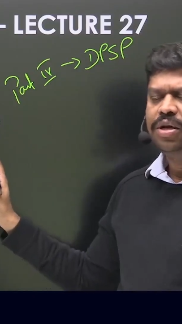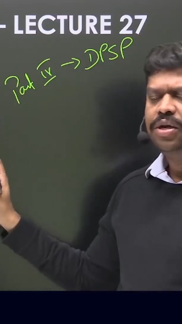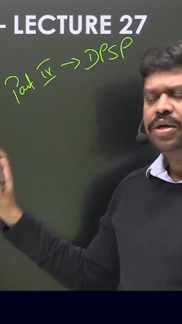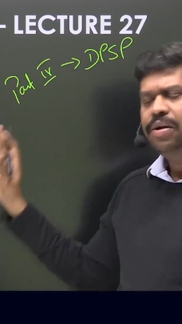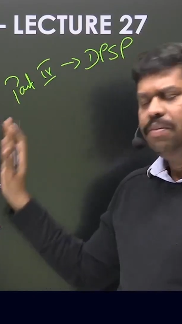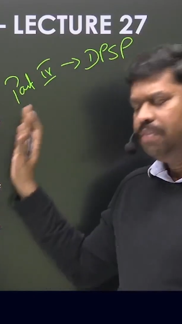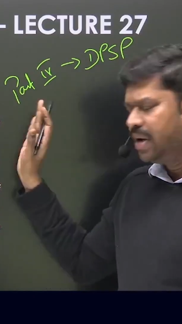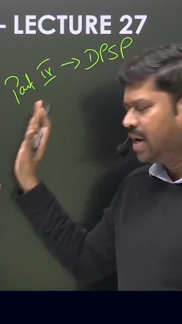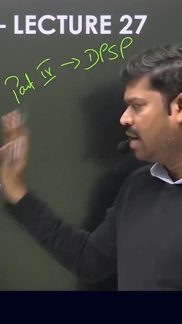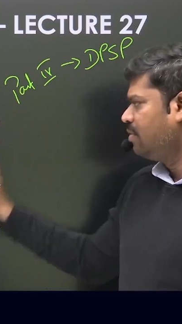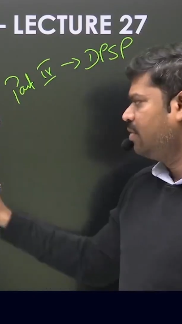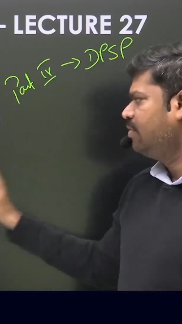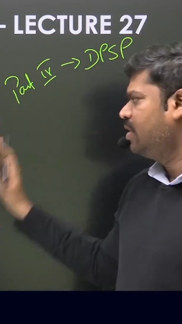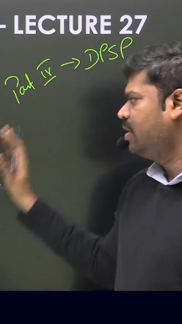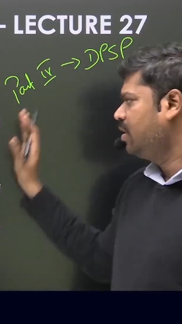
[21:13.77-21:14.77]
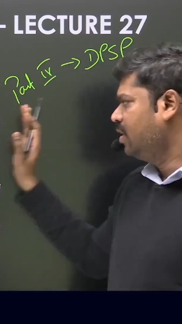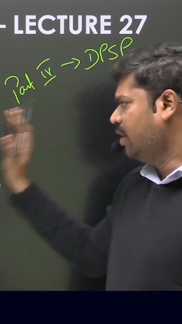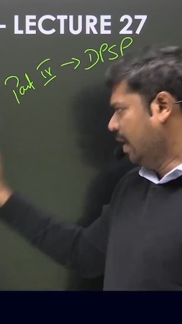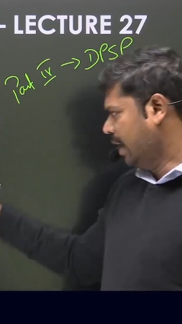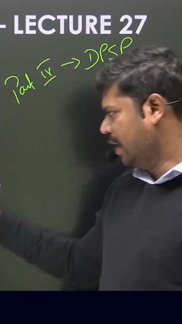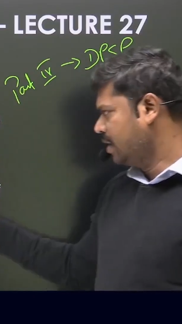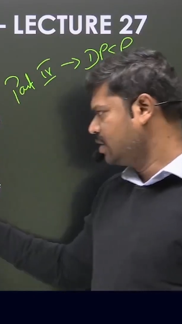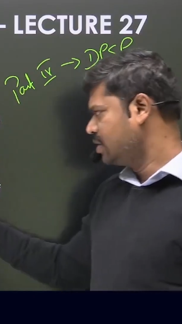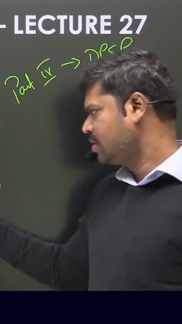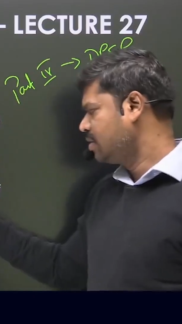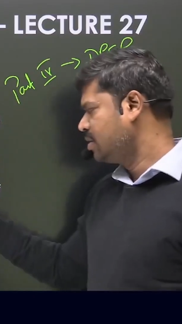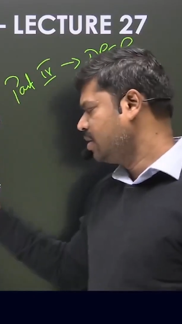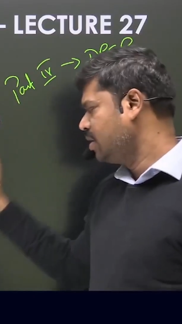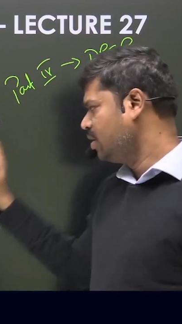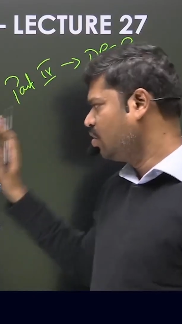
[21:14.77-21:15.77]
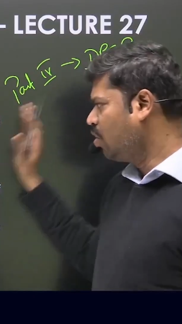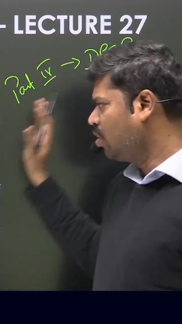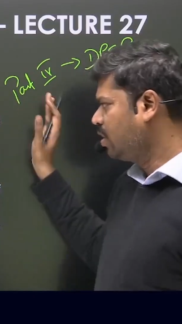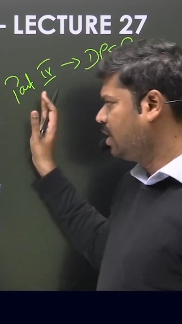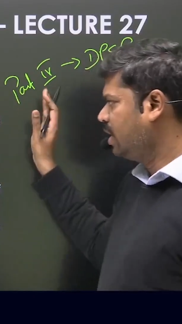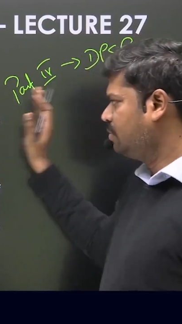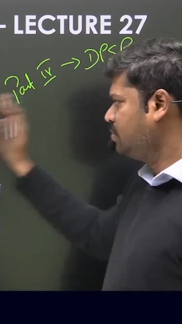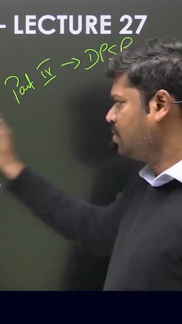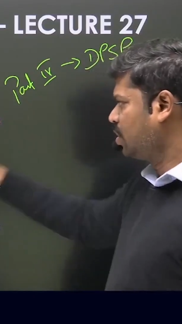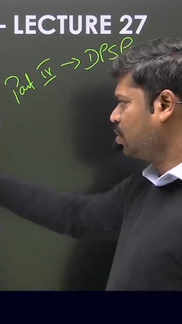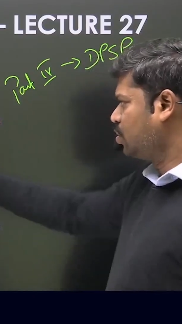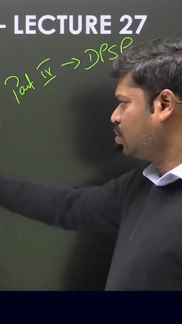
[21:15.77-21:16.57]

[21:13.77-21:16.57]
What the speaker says: But however, it is not the objective.